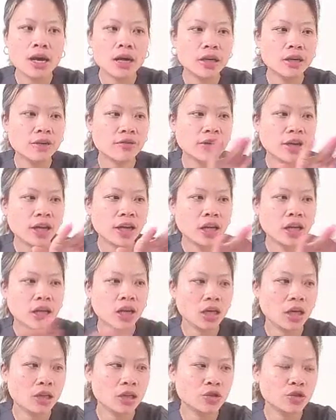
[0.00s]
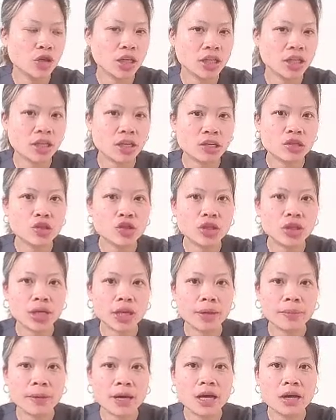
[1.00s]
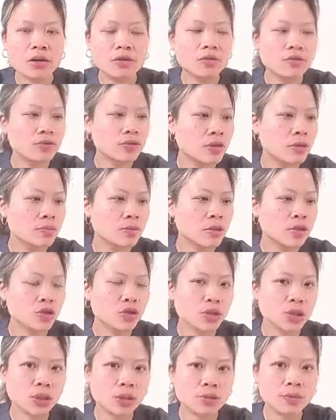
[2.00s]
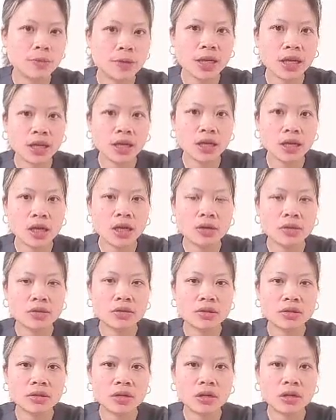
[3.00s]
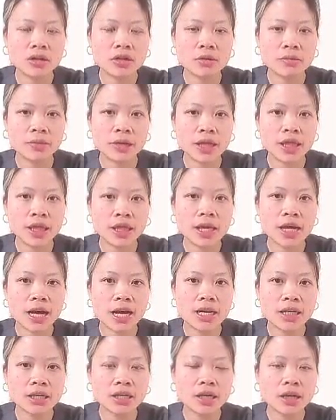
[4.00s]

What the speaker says: If any drainage came out from the tubing, I also document that,